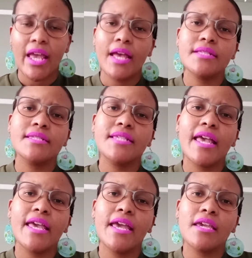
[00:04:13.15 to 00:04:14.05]
and
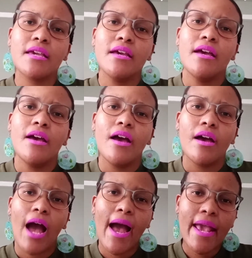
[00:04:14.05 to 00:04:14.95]
saying,
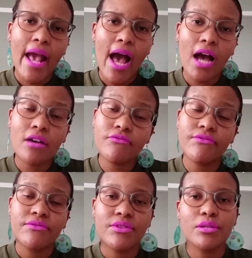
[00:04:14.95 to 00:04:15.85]
I have
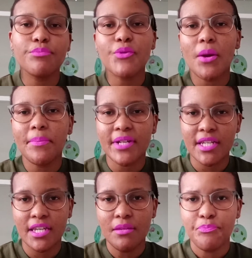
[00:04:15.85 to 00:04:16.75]
this
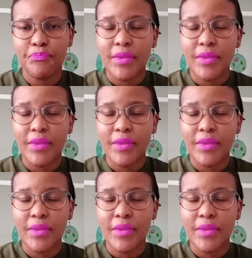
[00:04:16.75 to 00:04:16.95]
property,